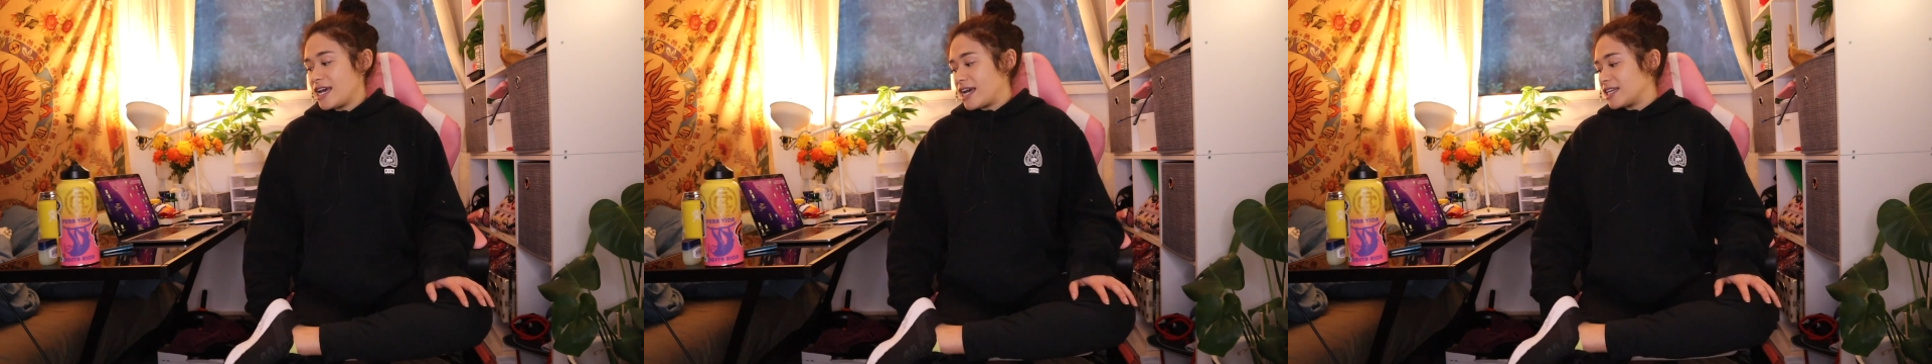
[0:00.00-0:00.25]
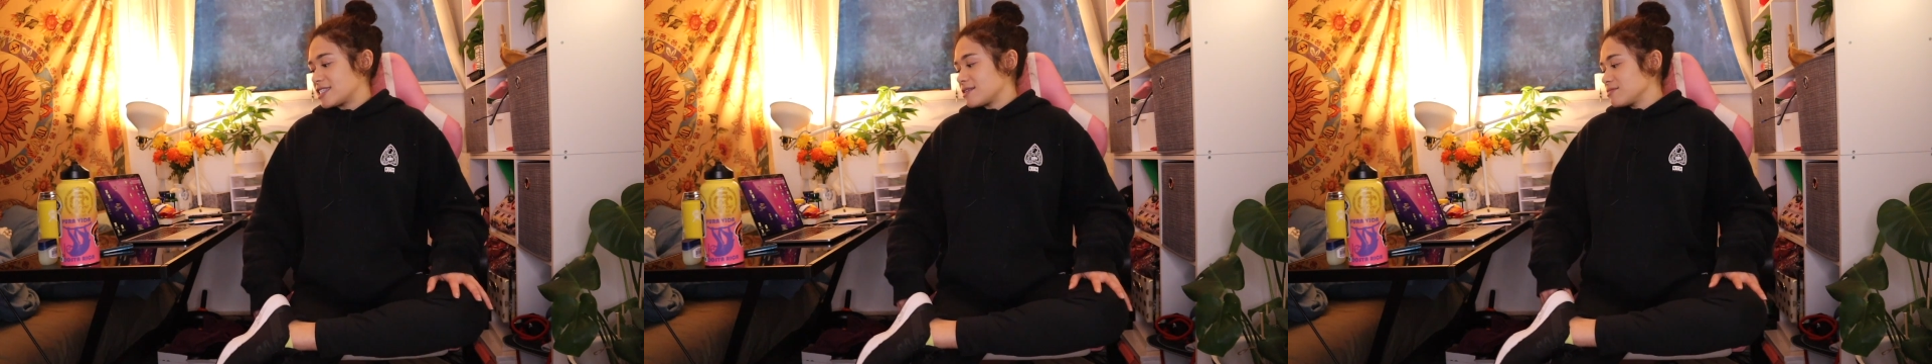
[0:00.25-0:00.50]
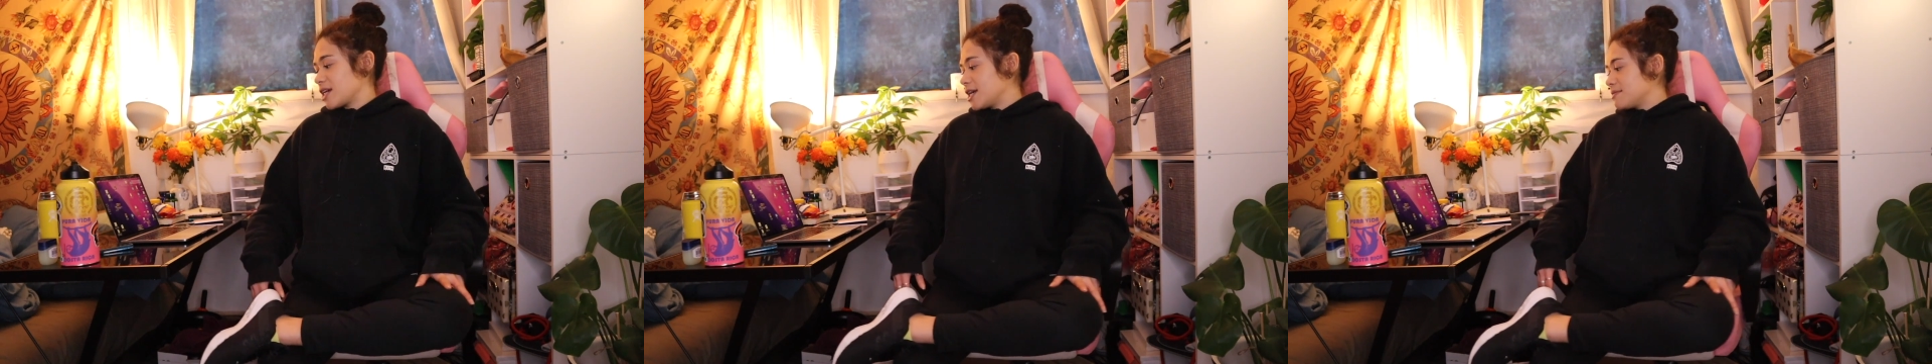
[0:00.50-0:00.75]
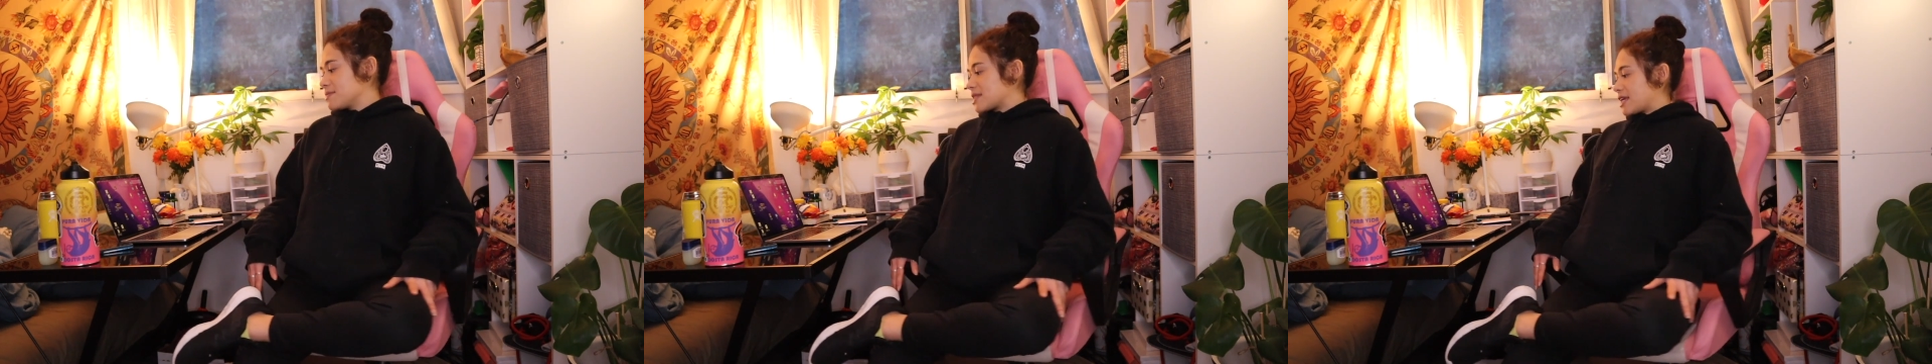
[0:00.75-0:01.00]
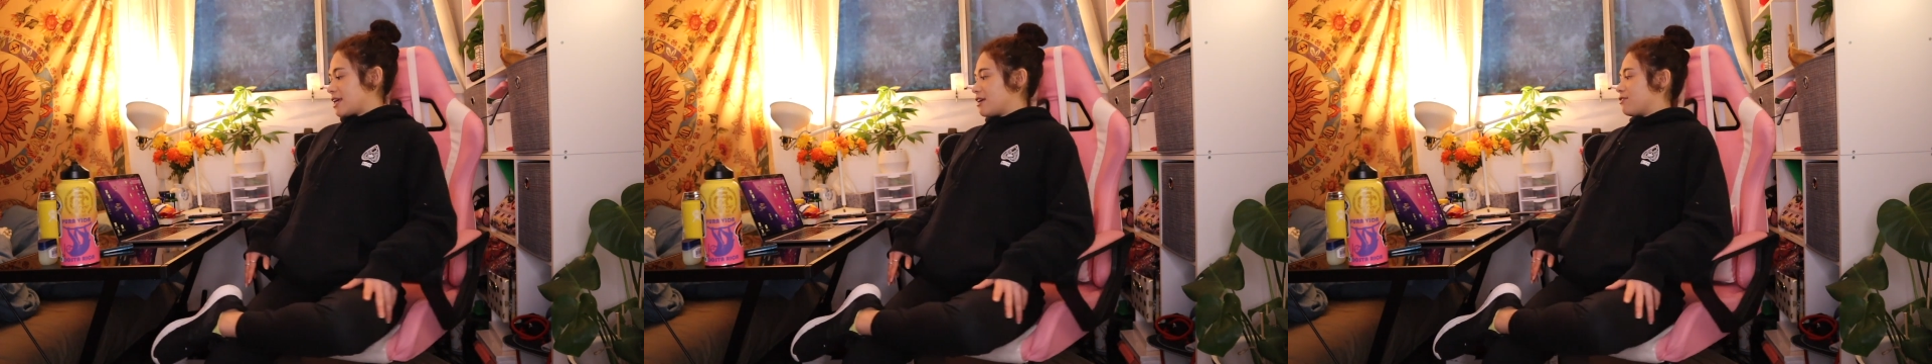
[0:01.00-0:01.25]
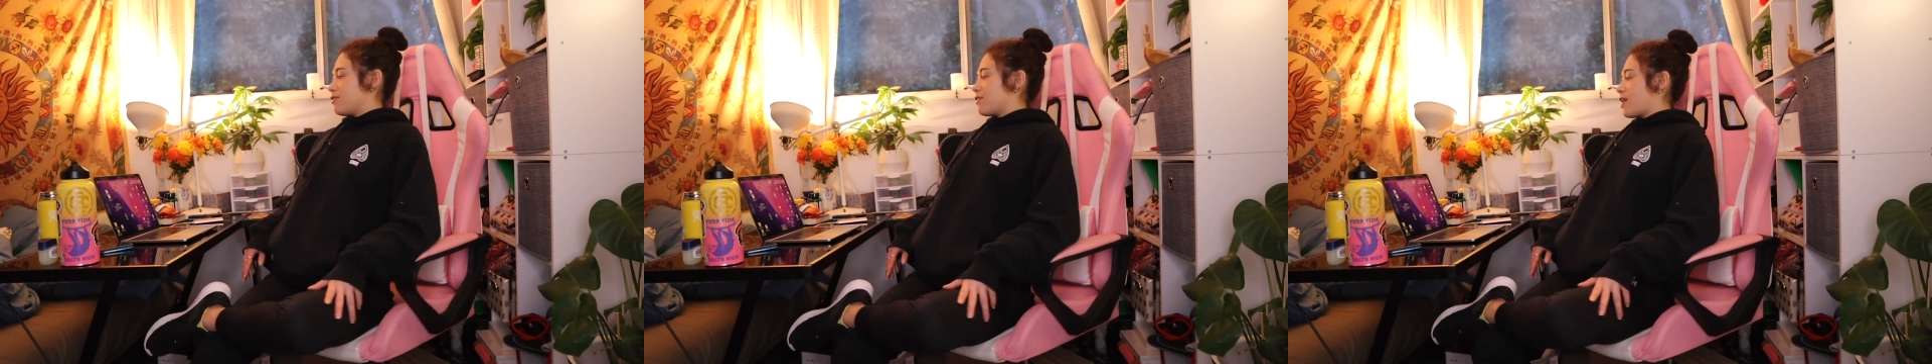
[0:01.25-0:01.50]
And sometimes
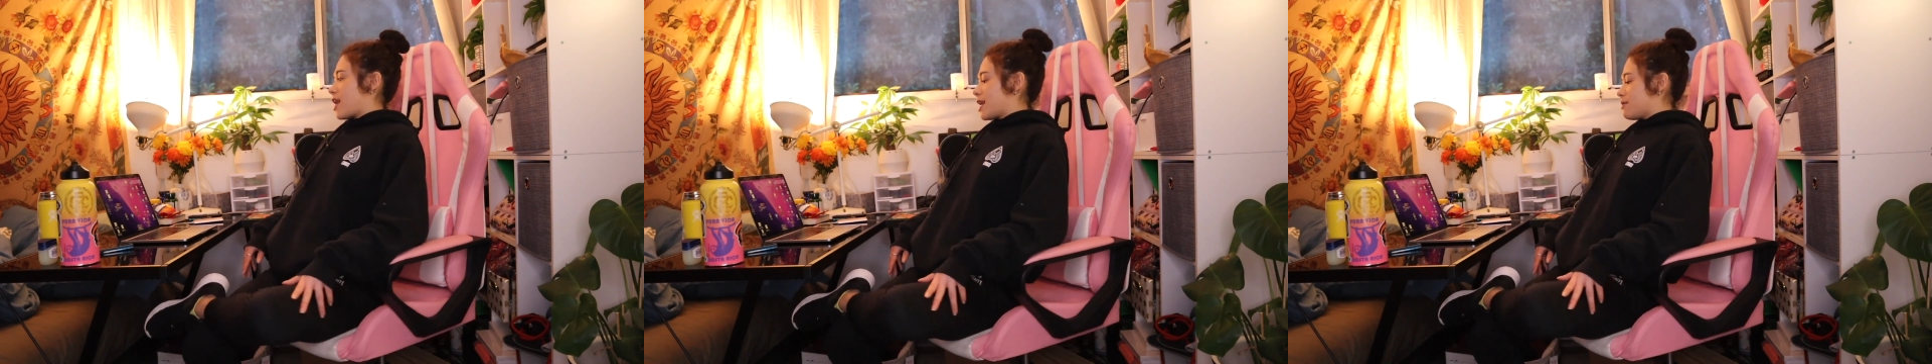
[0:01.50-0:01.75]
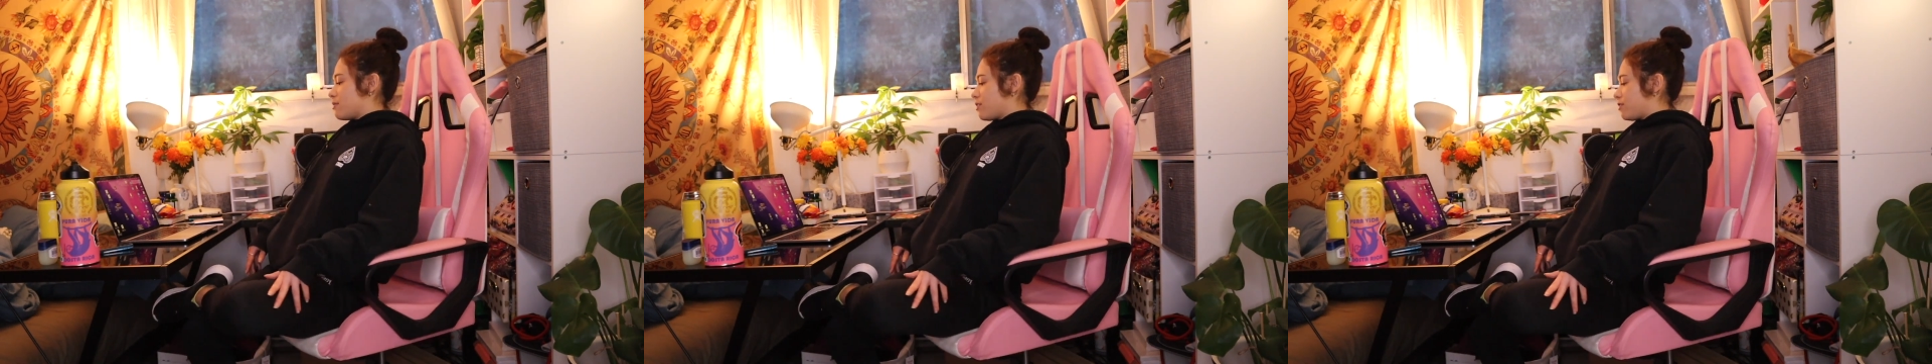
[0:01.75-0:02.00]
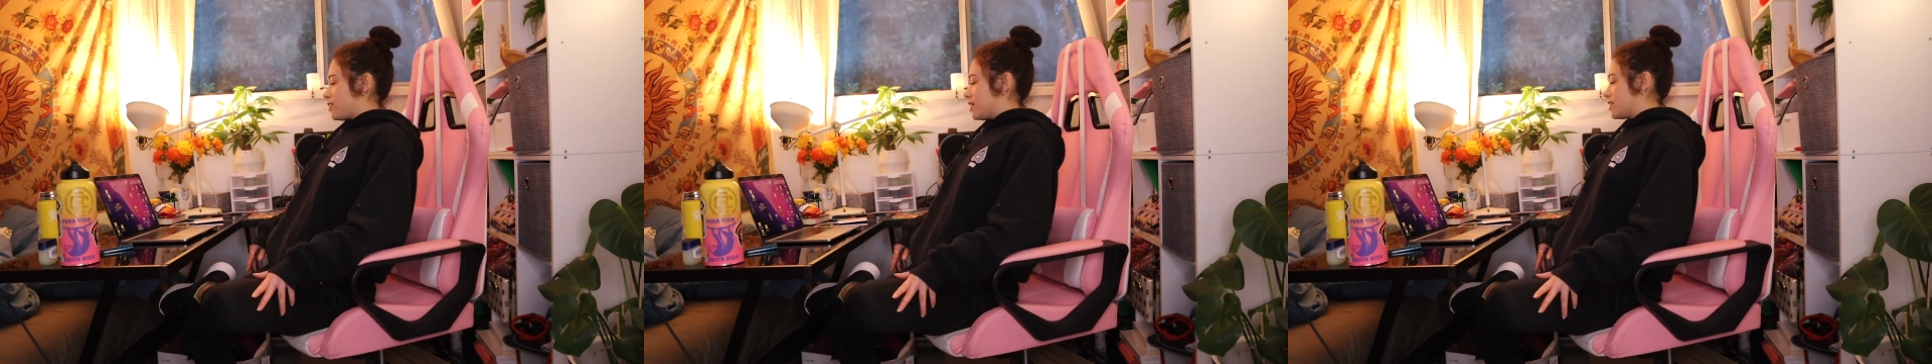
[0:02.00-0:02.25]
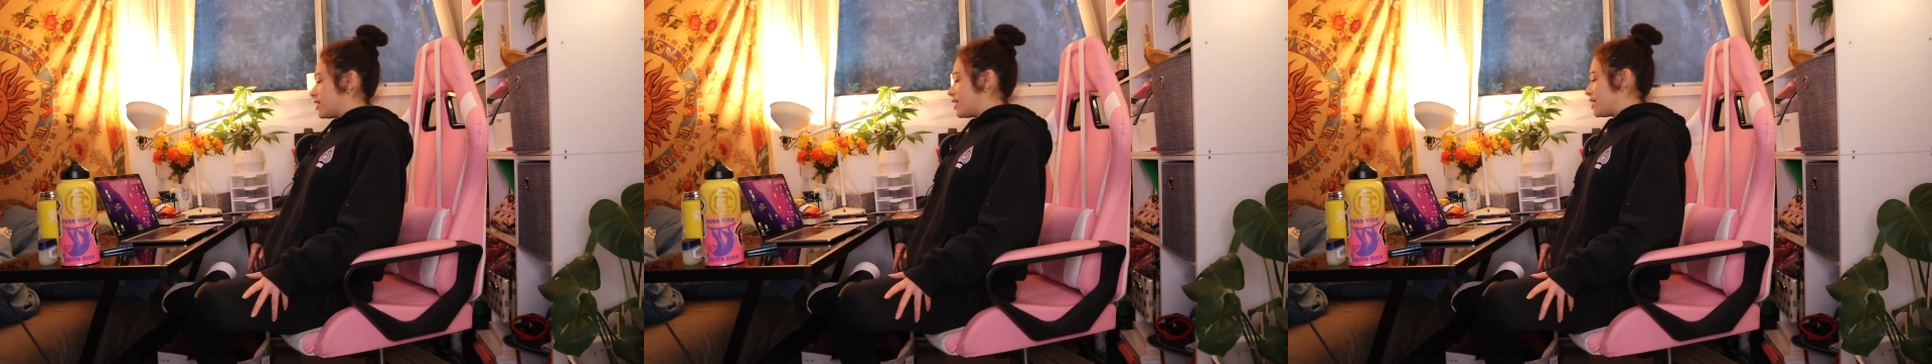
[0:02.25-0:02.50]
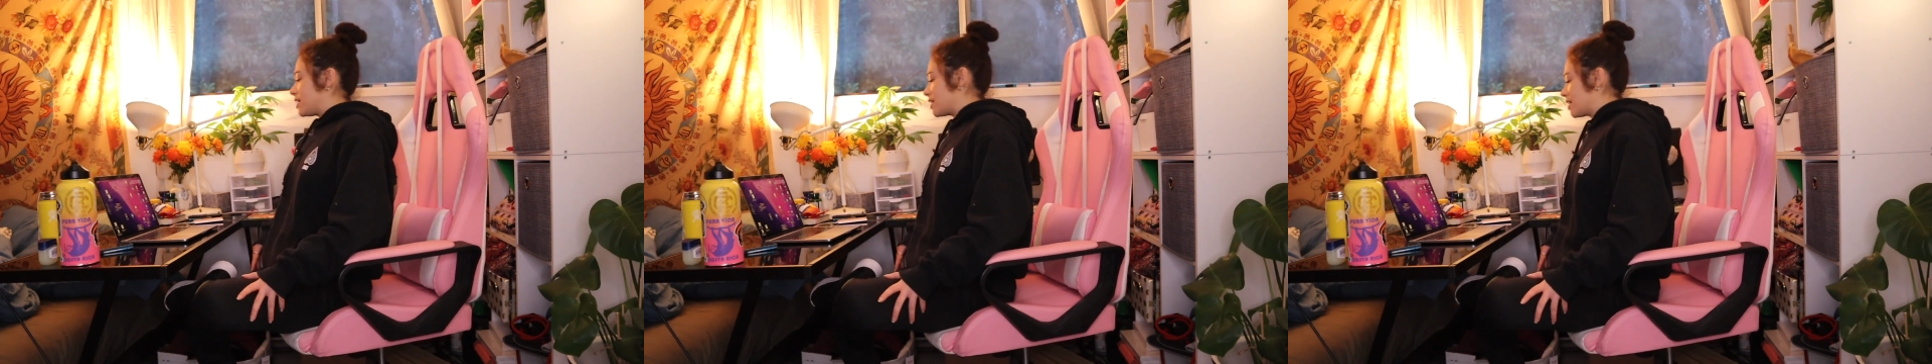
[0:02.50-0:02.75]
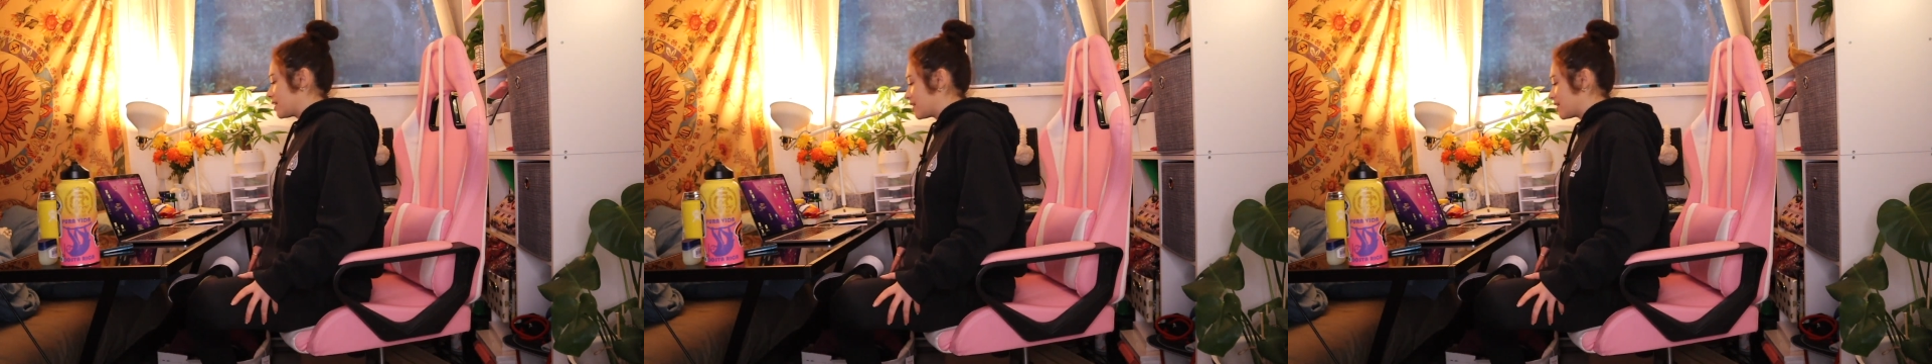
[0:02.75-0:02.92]
if I'm feeling,